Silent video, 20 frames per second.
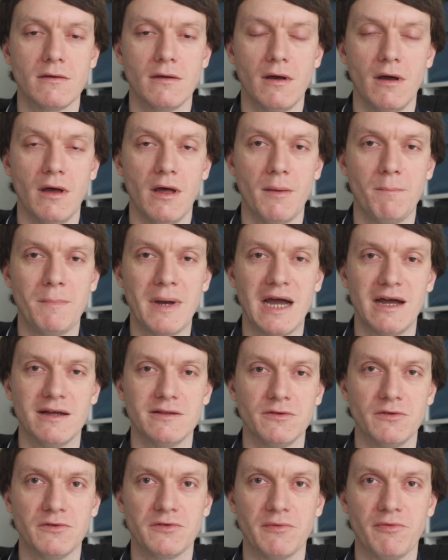
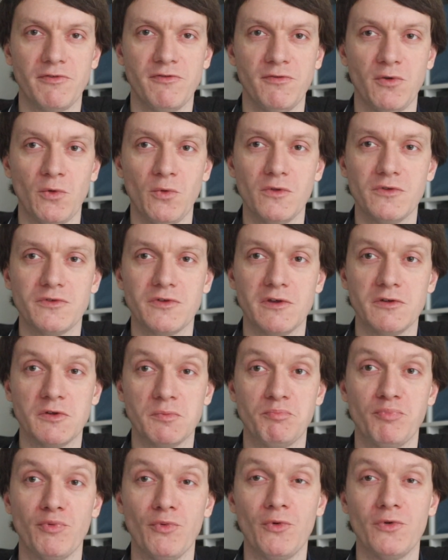patterns of thought as
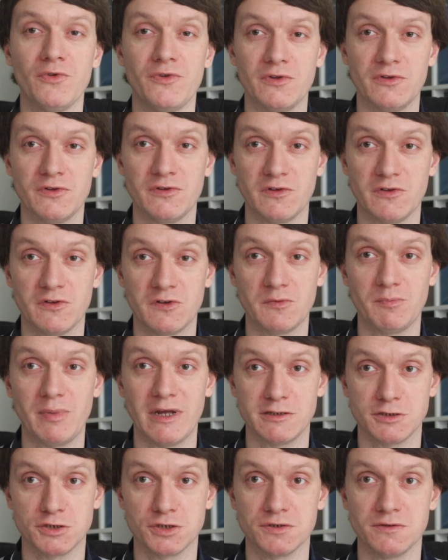broad as the
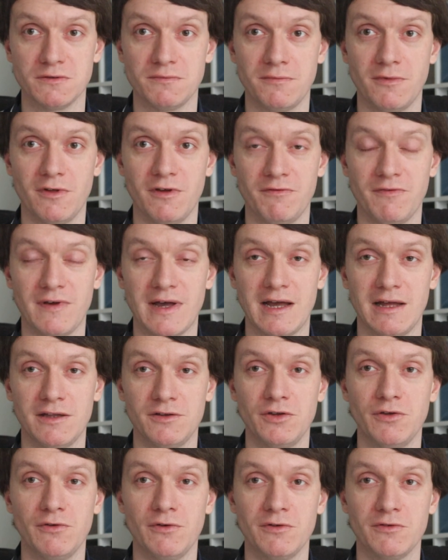spectrum of our
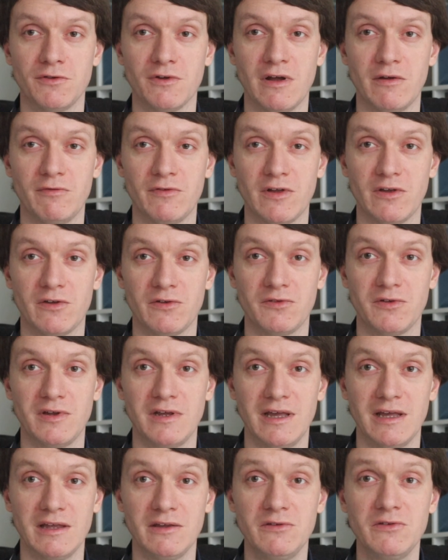
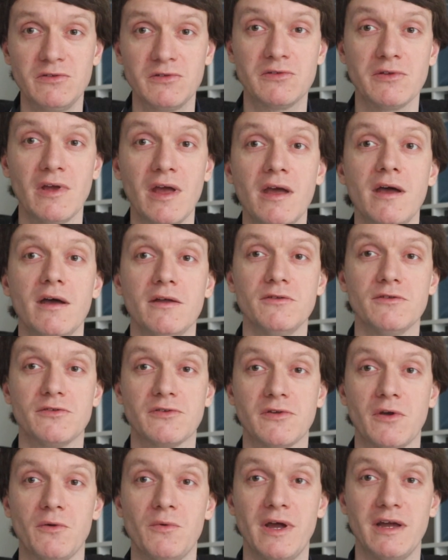neurodiversity is, and
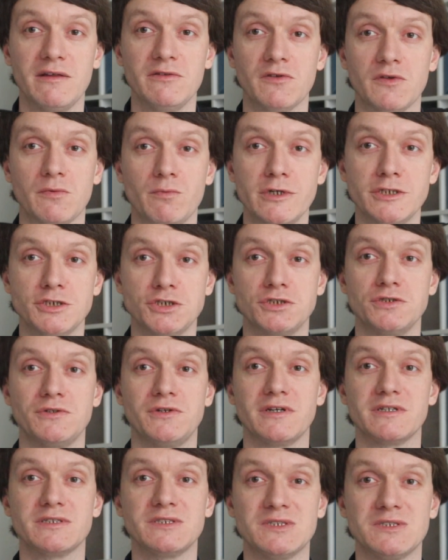so hence we should
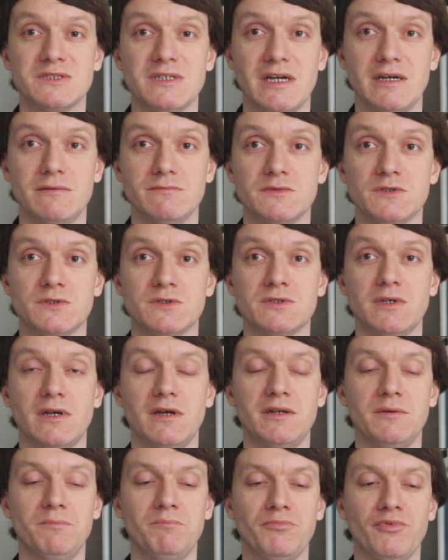accept
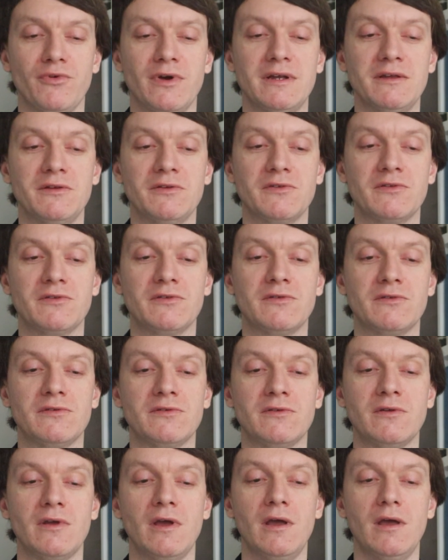and
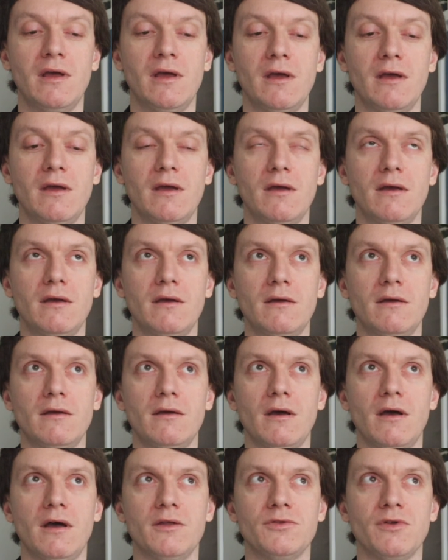embrace
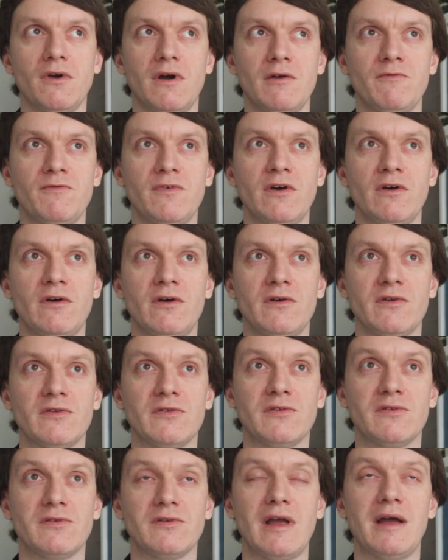a
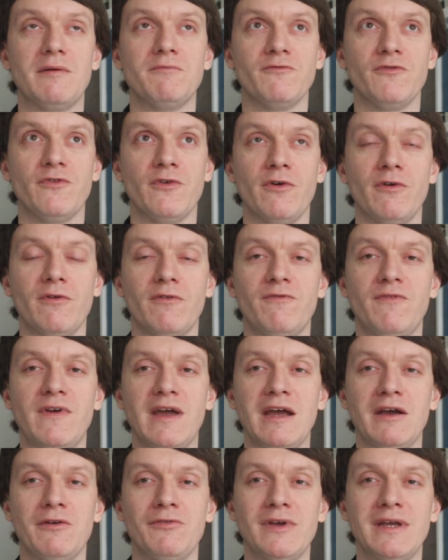diverse and
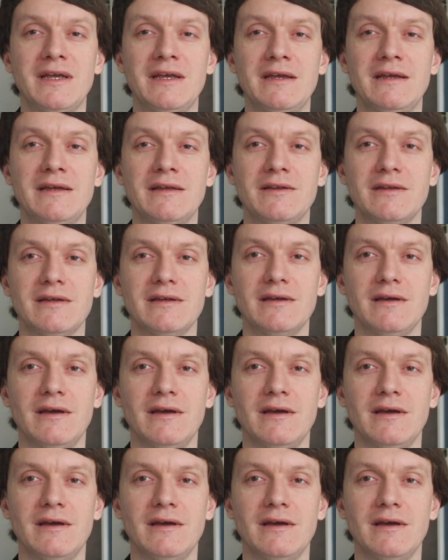varied